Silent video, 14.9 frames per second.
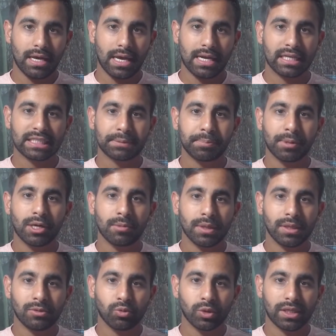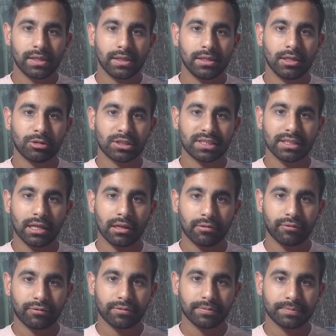and experiment with it
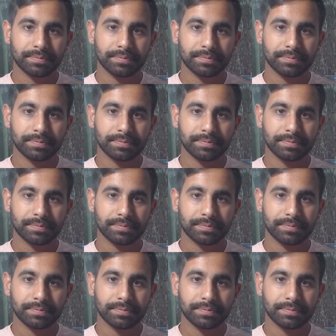yourself.